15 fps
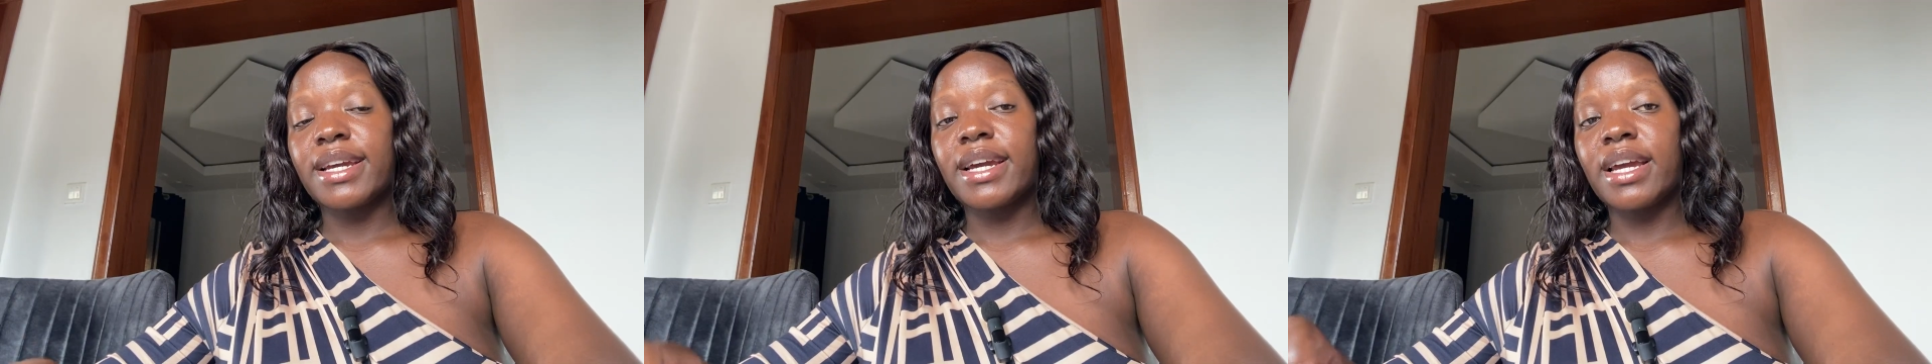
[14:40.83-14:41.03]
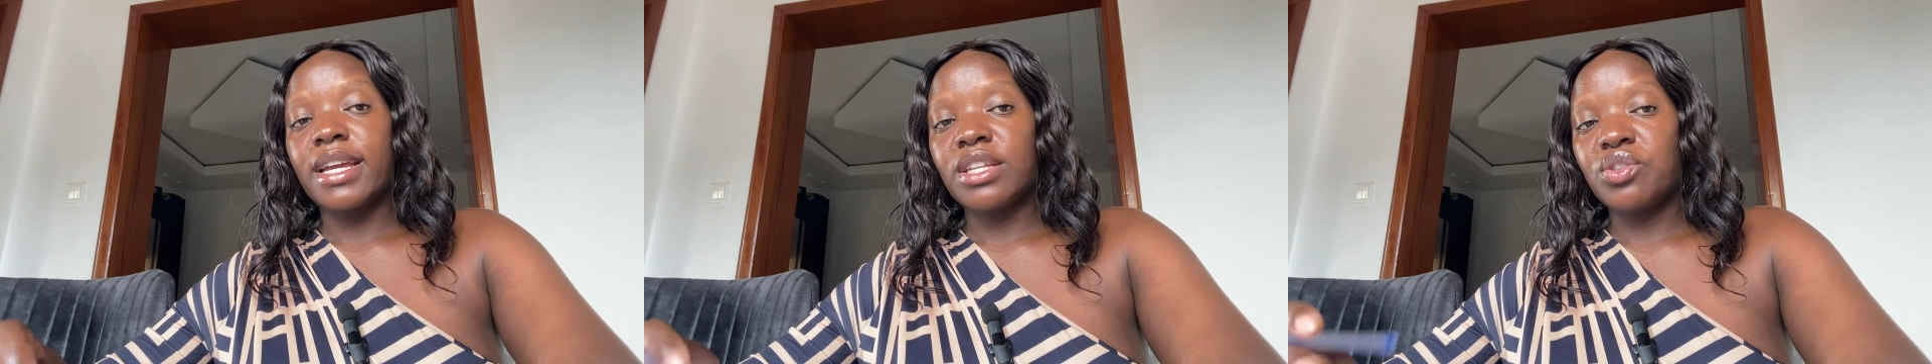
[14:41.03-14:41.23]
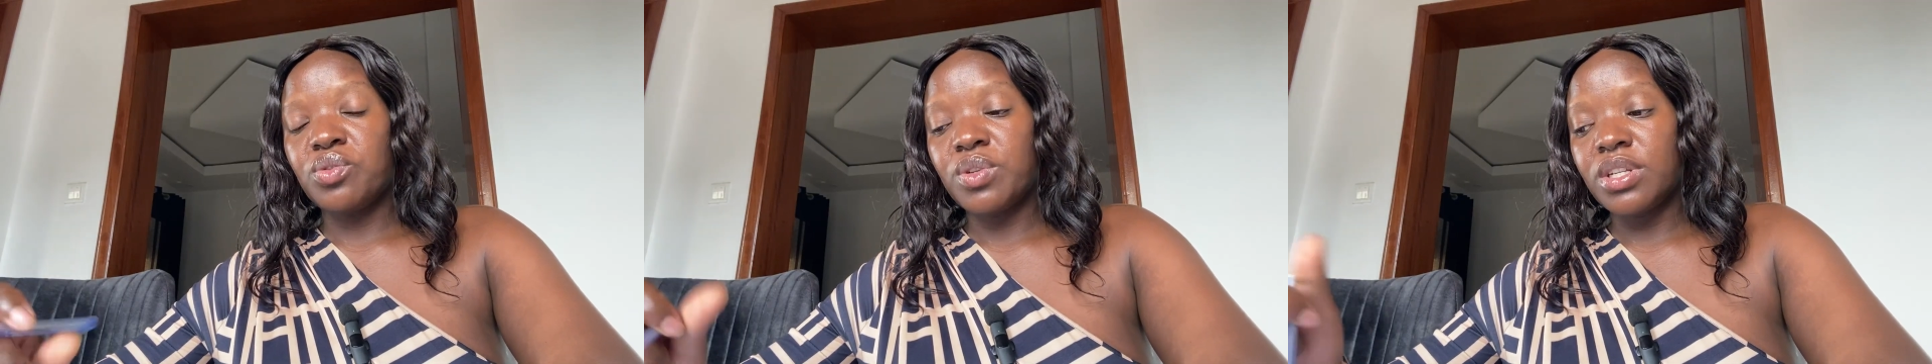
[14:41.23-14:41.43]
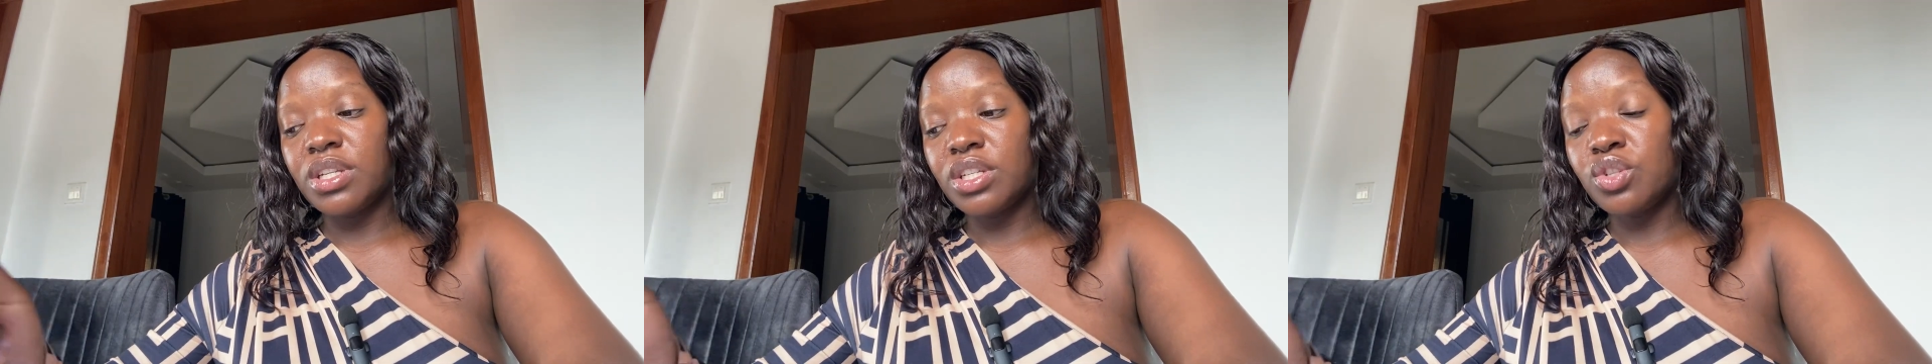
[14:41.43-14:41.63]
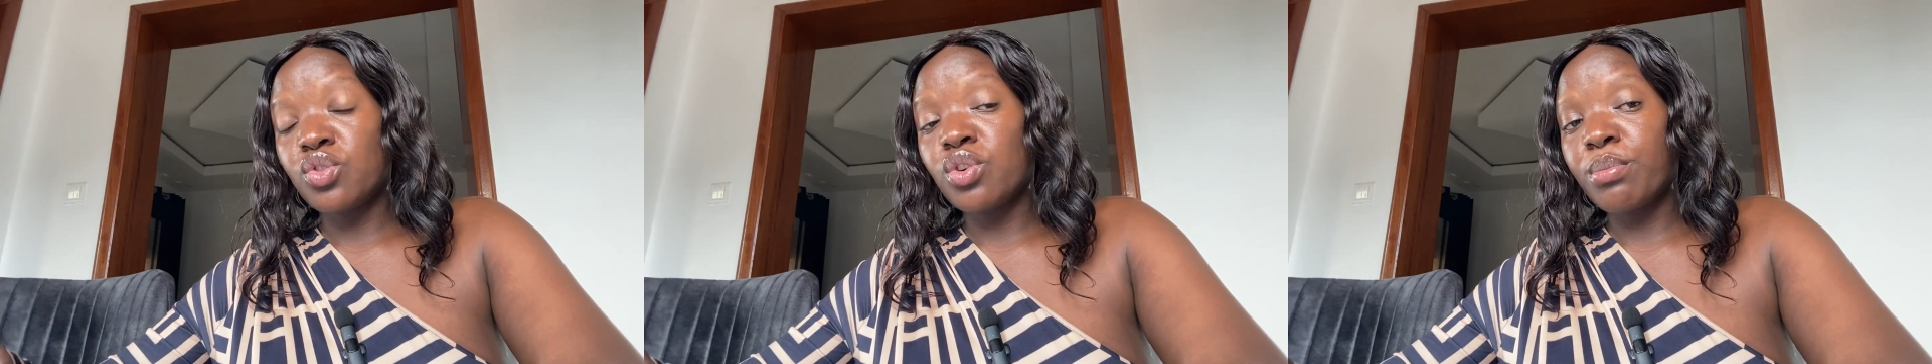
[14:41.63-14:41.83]

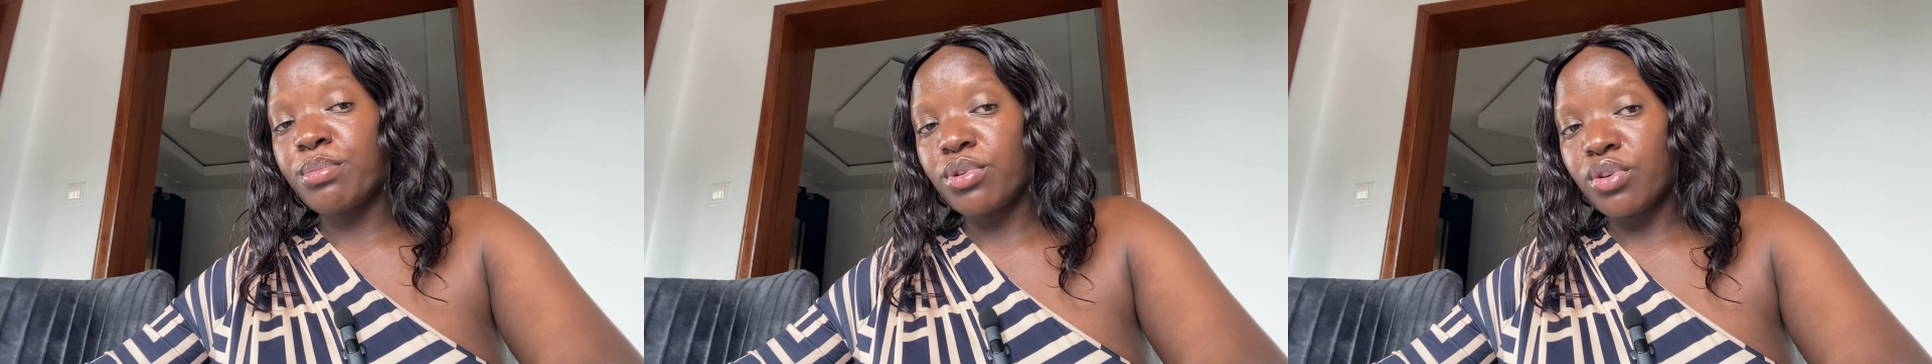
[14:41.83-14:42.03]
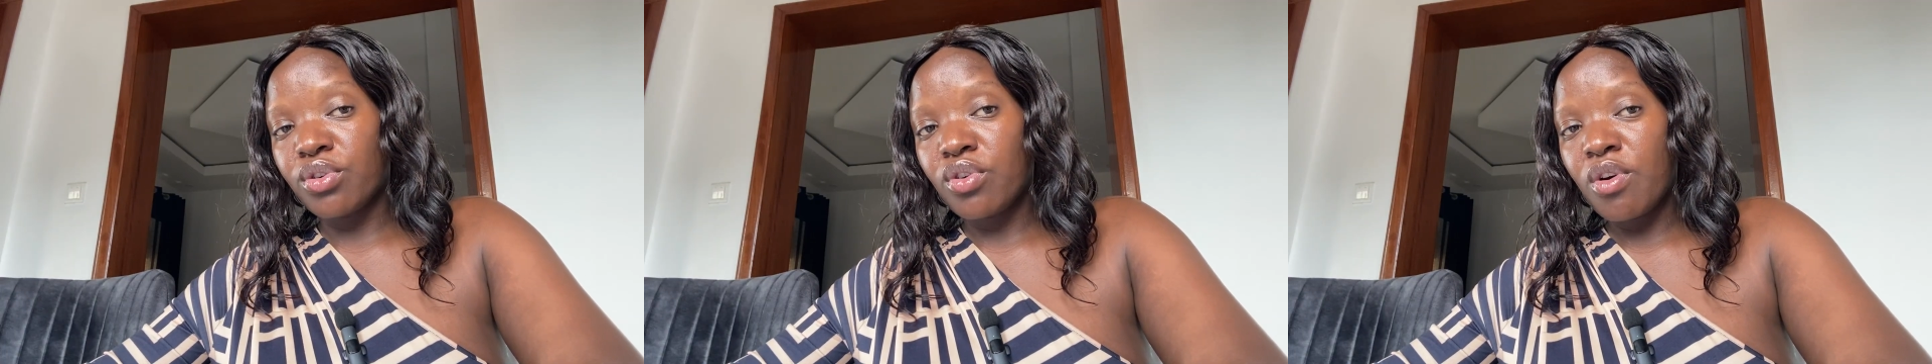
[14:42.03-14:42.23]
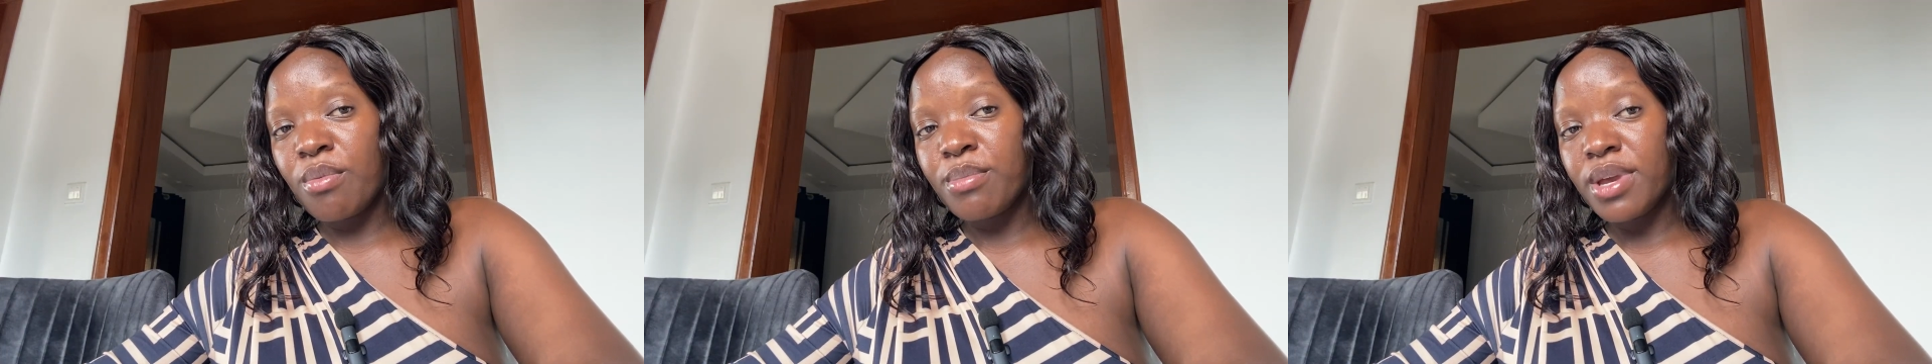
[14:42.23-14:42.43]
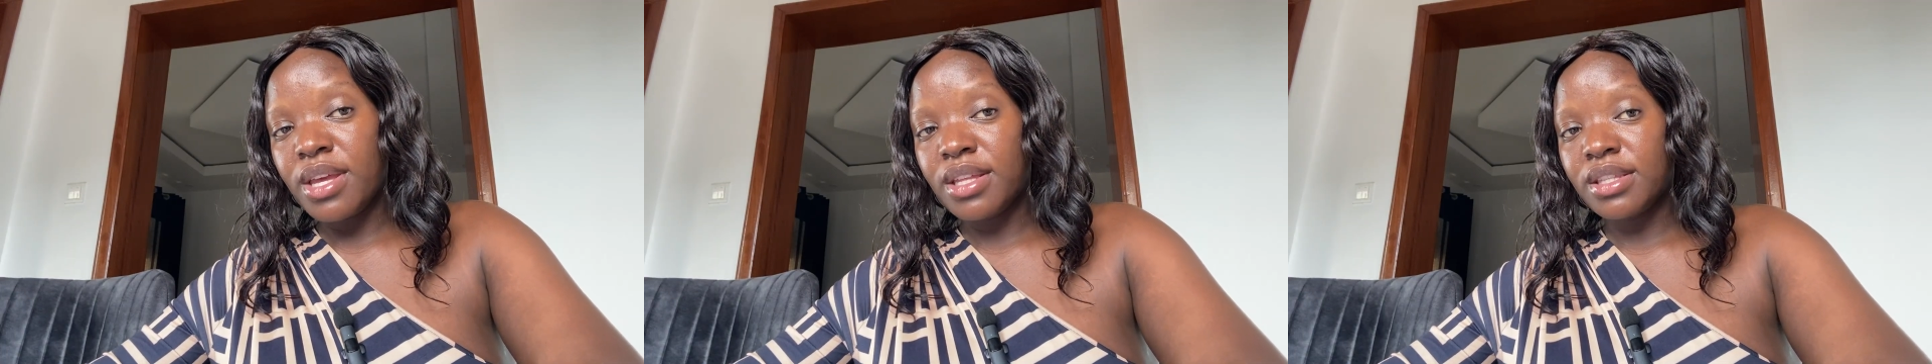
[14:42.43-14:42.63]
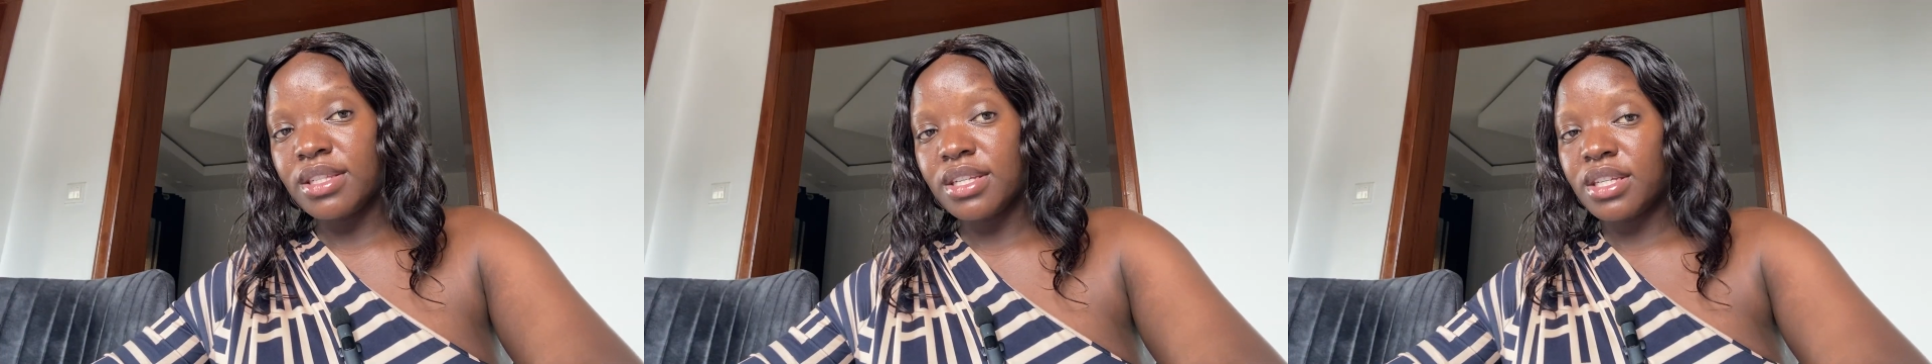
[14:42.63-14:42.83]
kindly drop your
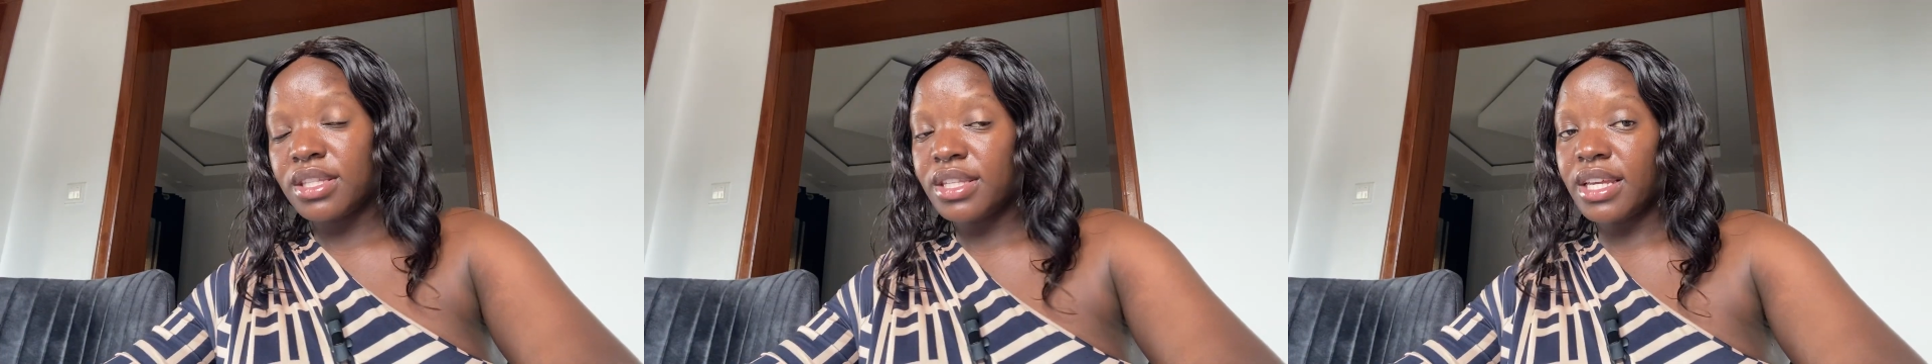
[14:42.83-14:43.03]
comment,